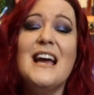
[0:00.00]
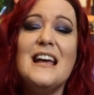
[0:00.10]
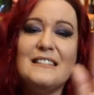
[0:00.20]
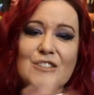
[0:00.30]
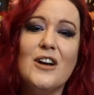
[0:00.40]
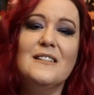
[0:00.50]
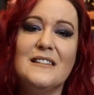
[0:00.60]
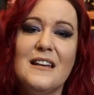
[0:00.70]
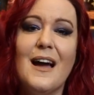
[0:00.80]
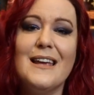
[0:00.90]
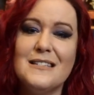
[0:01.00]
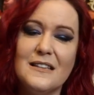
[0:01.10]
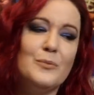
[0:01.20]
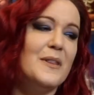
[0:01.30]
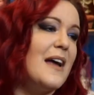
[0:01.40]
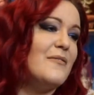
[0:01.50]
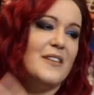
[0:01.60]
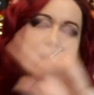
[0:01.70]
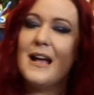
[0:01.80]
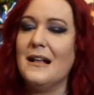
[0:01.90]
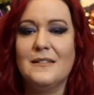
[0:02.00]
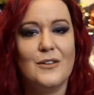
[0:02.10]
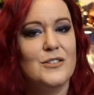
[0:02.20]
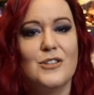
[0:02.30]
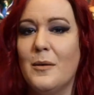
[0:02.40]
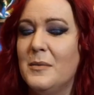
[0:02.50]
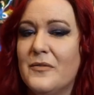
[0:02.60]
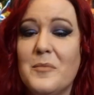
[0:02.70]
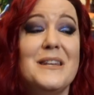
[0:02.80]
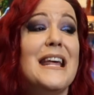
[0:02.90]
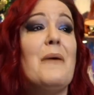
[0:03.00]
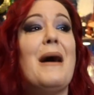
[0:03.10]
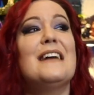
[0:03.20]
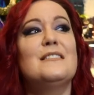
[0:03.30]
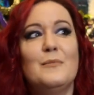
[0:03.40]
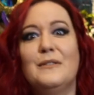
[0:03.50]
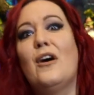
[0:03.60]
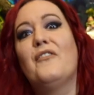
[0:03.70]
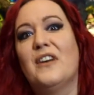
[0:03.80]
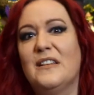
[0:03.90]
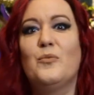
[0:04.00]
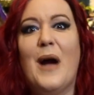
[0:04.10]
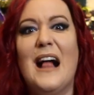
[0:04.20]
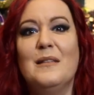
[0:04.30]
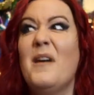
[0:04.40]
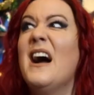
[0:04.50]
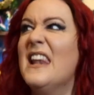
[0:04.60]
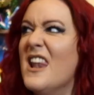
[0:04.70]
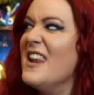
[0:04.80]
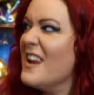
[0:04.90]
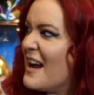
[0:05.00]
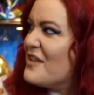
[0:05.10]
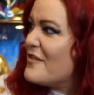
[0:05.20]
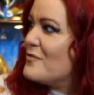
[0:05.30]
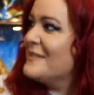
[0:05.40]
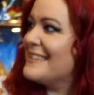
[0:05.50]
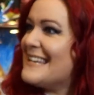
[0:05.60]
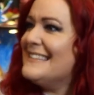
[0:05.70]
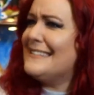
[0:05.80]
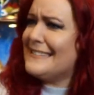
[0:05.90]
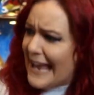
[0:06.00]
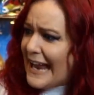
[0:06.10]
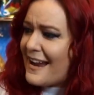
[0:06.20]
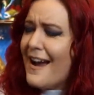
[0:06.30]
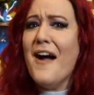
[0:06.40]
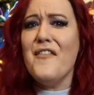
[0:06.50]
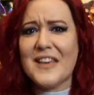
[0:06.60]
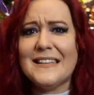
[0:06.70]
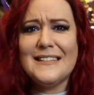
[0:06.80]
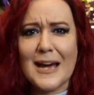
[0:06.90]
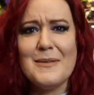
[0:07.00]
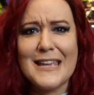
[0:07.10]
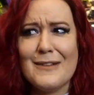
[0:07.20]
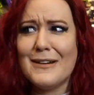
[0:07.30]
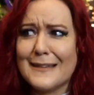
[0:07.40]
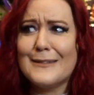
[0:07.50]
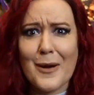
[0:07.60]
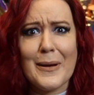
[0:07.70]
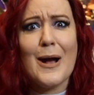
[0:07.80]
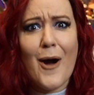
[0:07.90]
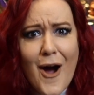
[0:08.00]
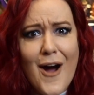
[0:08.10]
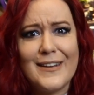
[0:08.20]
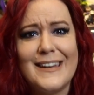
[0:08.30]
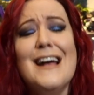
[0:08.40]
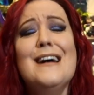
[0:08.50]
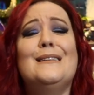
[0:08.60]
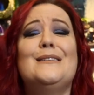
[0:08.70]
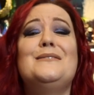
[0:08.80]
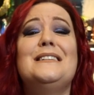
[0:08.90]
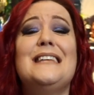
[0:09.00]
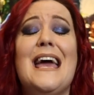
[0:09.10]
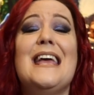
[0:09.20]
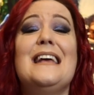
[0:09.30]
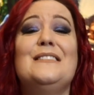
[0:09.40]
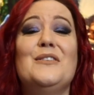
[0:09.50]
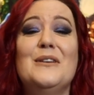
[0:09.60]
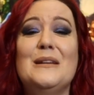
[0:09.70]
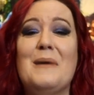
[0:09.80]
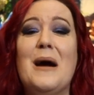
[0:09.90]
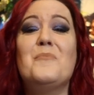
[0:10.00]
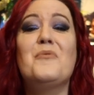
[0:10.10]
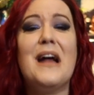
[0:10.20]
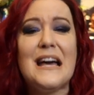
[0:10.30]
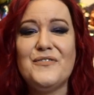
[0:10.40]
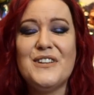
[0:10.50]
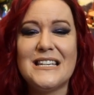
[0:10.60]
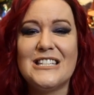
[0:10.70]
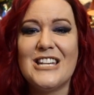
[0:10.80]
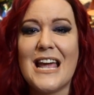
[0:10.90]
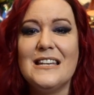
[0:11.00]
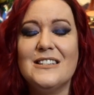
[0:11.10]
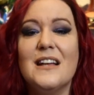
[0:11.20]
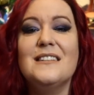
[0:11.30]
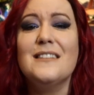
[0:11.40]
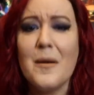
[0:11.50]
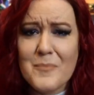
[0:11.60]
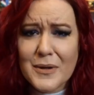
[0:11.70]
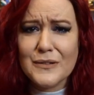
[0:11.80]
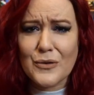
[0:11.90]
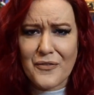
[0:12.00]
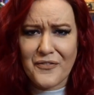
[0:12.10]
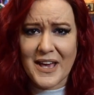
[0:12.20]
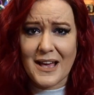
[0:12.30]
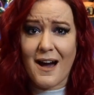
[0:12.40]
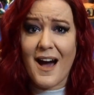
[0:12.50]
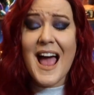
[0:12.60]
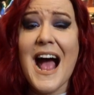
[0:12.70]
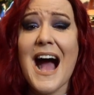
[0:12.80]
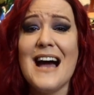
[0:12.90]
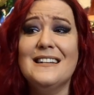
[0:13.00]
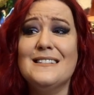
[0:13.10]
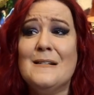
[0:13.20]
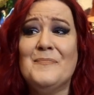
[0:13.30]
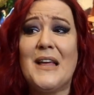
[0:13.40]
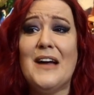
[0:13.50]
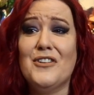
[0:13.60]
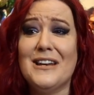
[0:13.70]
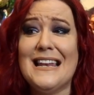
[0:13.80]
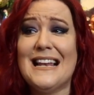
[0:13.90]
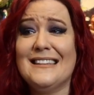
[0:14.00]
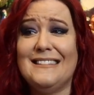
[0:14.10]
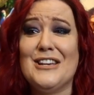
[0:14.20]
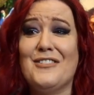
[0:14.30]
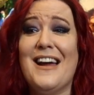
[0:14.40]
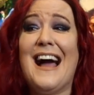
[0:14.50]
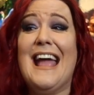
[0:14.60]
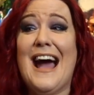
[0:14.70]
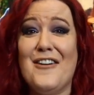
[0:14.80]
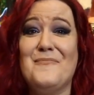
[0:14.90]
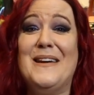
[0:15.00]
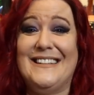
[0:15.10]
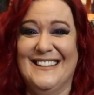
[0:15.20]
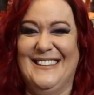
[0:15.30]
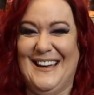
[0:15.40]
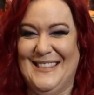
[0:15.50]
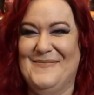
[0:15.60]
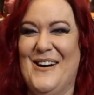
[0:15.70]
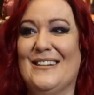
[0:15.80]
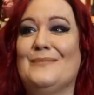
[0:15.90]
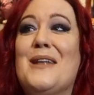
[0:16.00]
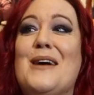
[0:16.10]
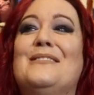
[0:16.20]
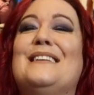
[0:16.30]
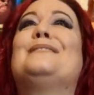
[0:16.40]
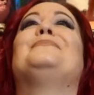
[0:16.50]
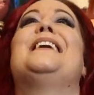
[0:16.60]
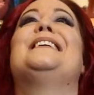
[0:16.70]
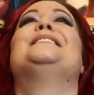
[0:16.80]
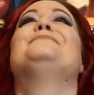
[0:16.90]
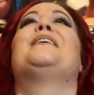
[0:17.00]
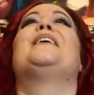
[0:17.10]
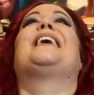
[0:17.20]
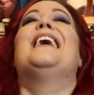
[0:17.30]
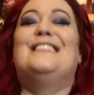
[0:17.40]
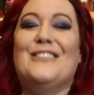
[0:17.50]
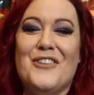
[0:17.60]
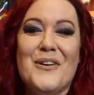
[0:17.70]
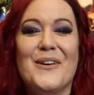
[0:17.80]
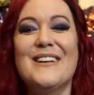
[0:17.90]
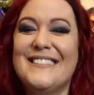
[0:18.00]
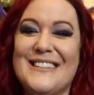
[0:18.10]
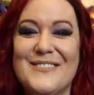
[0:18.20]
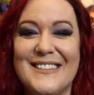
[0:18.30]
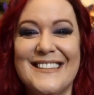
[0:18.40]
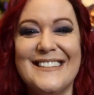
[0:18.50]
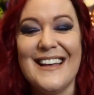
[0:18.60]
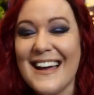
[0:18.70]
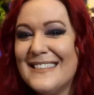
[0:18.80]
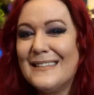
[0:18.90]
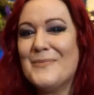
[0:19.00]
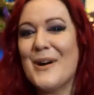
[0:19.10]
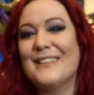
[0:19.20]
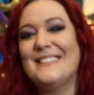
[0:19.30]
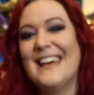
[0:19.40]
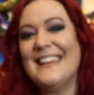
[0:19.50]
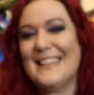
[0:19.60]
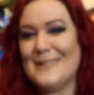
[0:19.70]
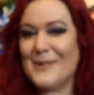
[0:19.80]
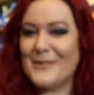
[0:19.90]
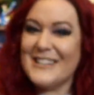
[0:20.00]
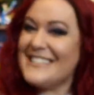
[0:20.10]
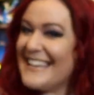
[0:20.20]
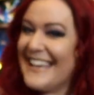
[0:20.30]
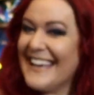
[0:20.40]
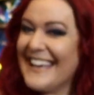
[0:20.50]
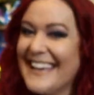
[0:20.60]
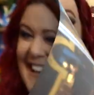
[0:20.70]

It's tonsillitis with everything else on top, love him. And now Adam's off as well. My life, everyone's getting sick. This time of year, what is going on? So today is all about Bradford Exchange Dumbledore figure. And I've got a little secret I have picked inside the box, but I will explain in a bit. Okay, so if you want to see what's inside this box, then keep on watching.